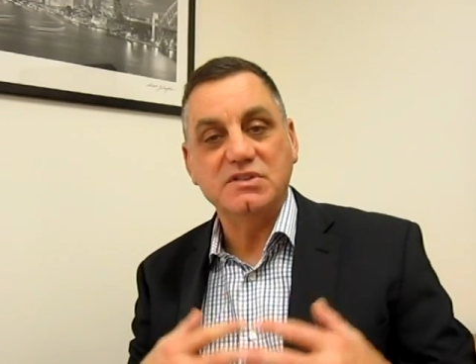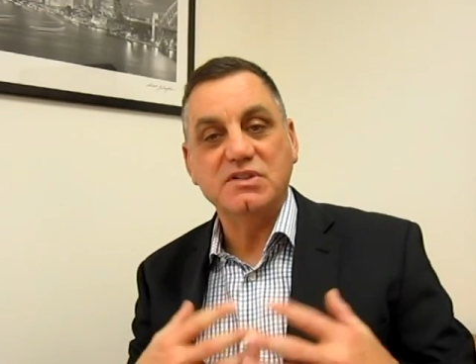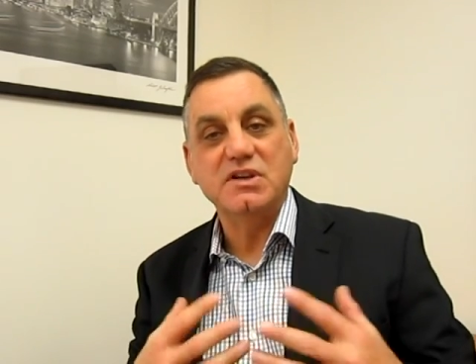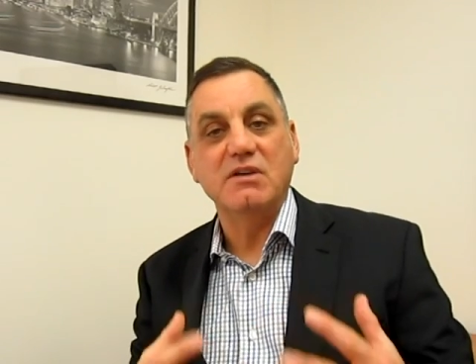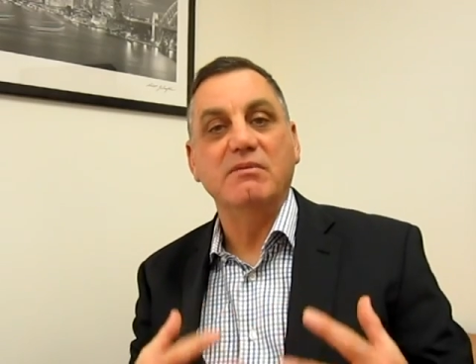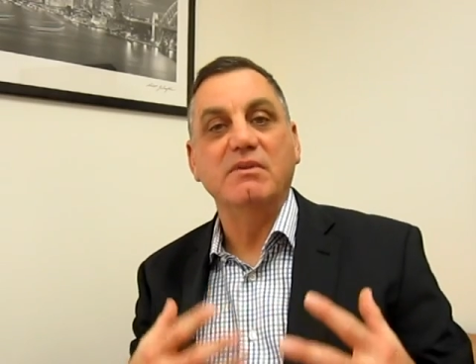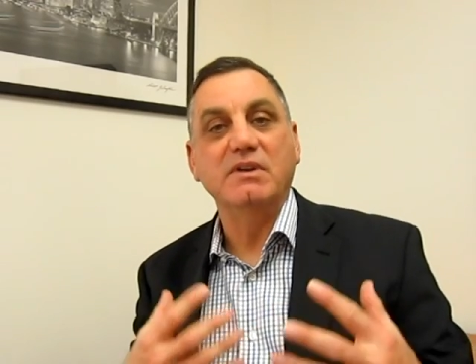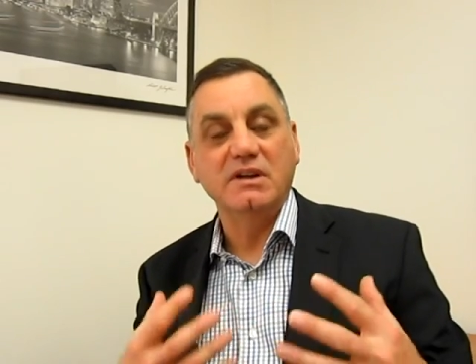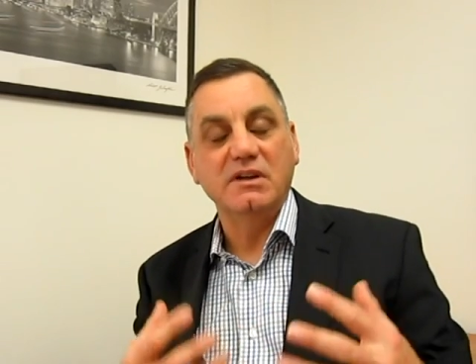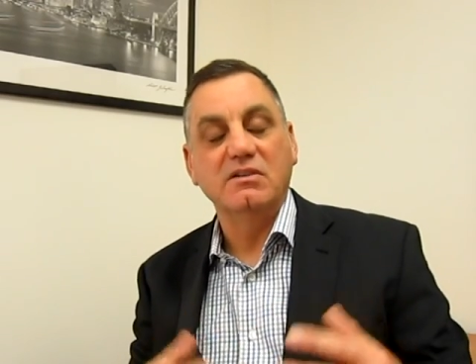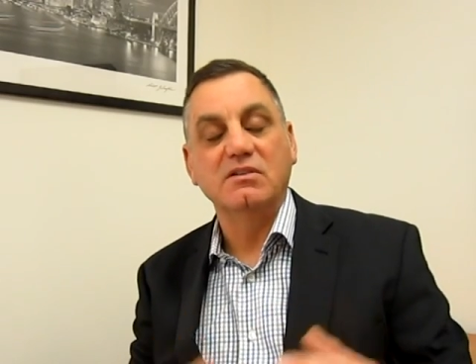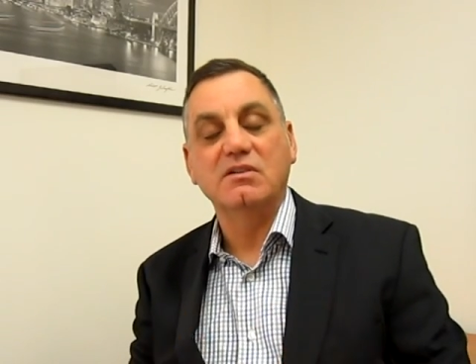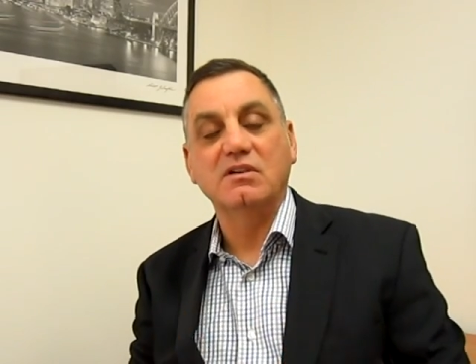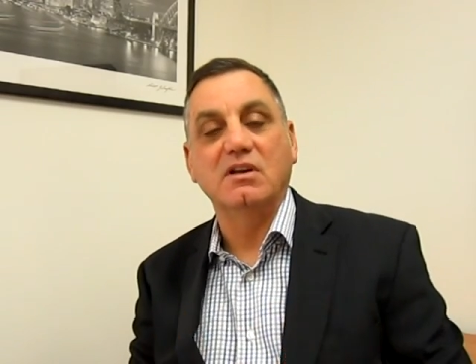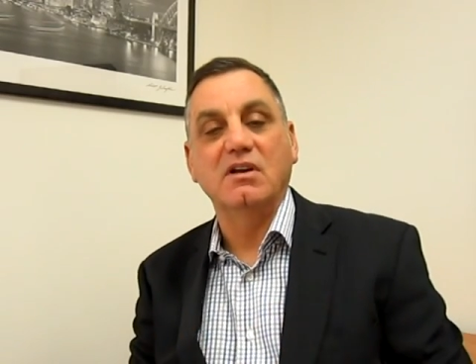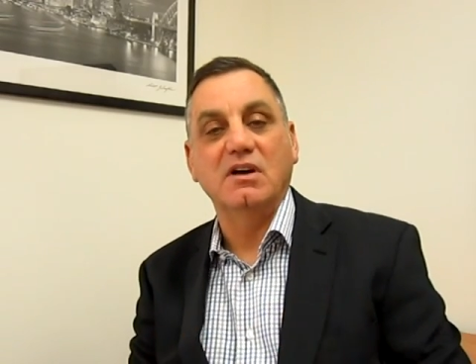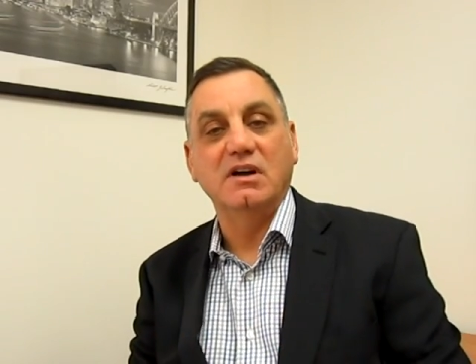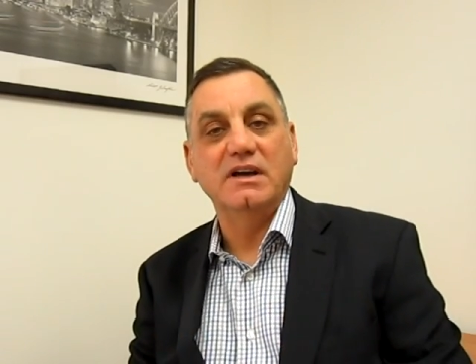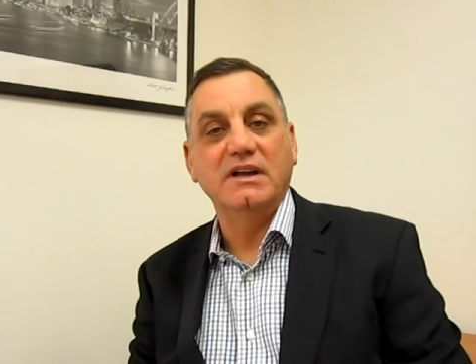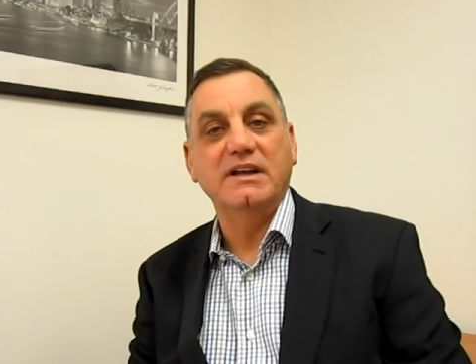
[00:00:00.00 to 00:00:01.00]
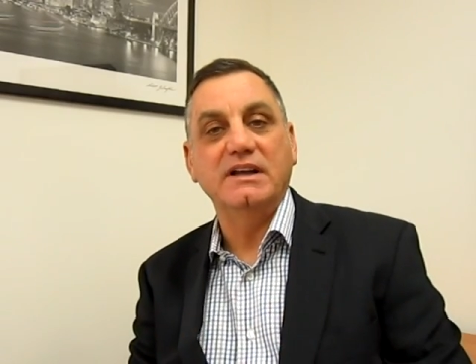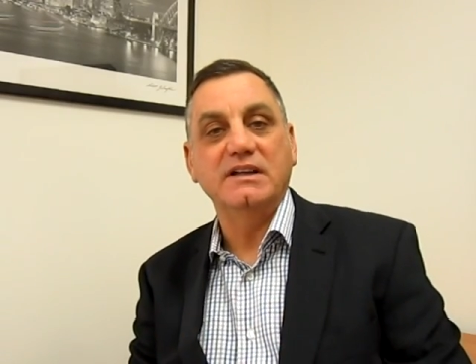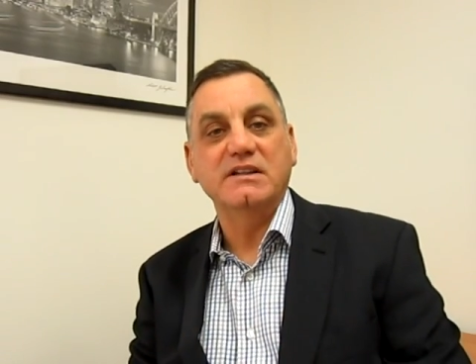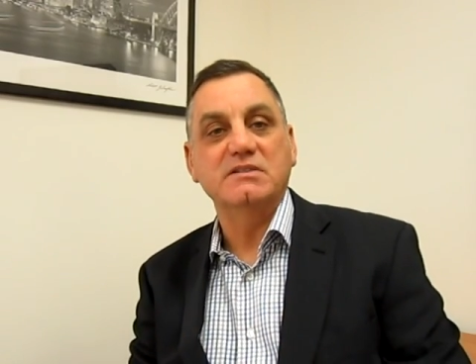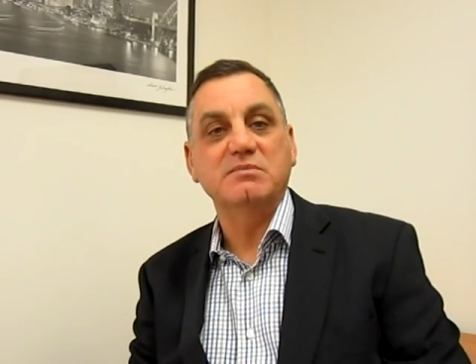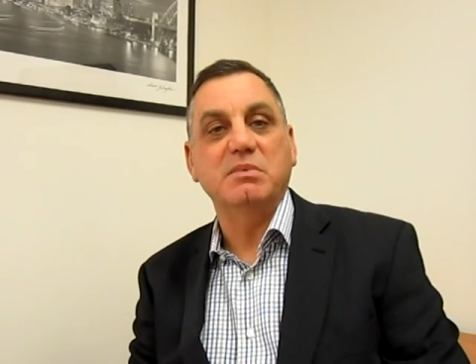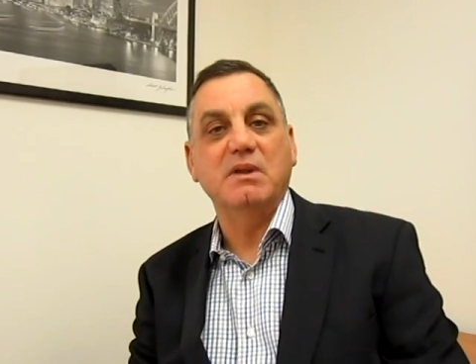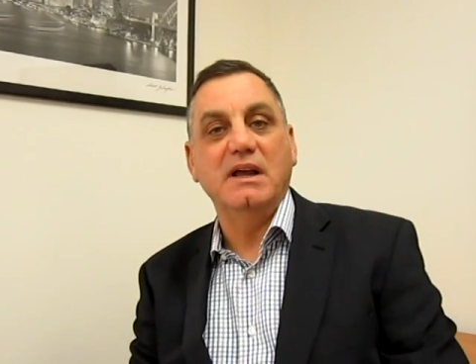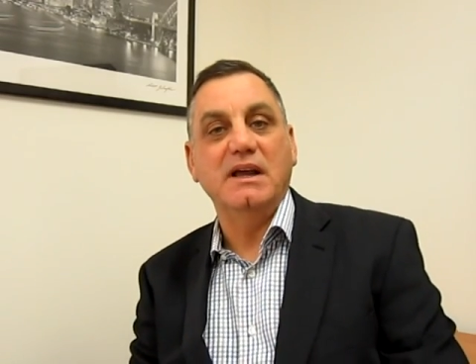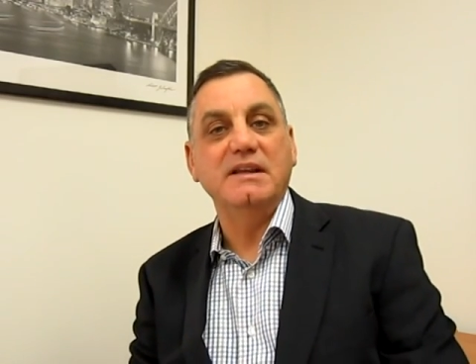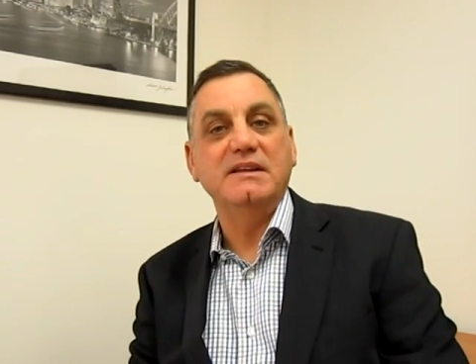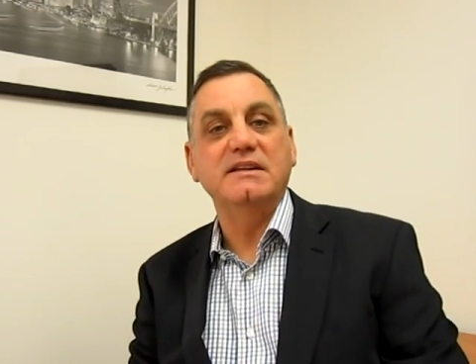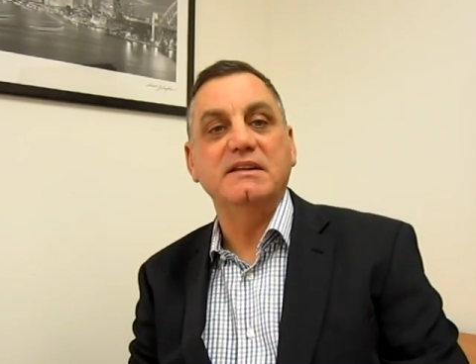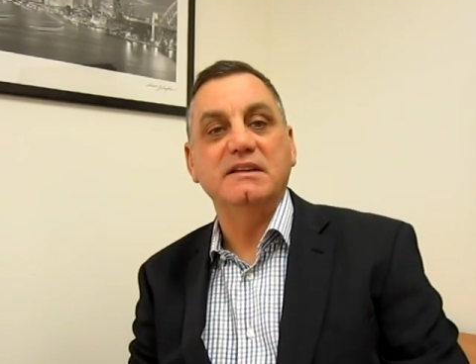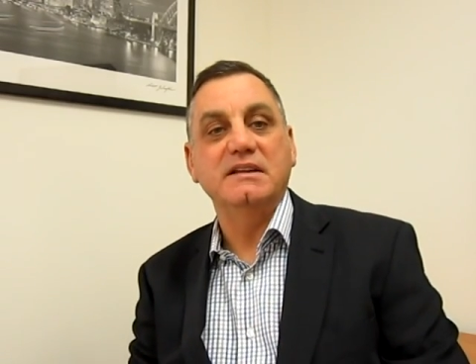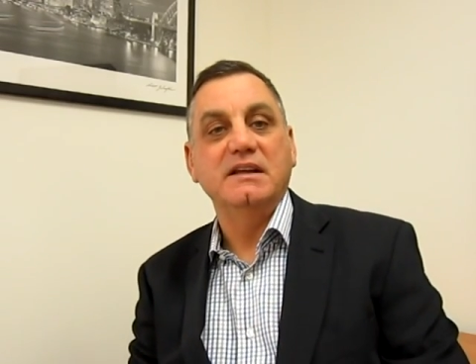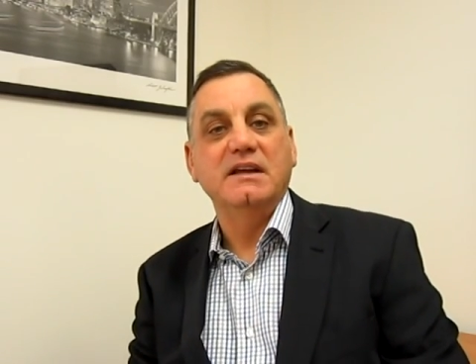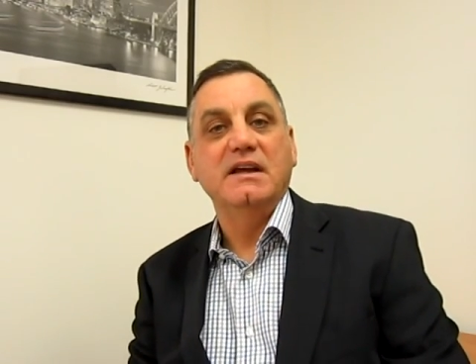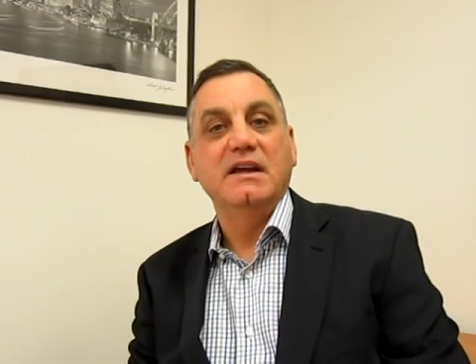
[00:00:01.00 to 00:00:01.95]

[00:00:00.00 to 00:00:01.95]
terminally ill client, and explained that,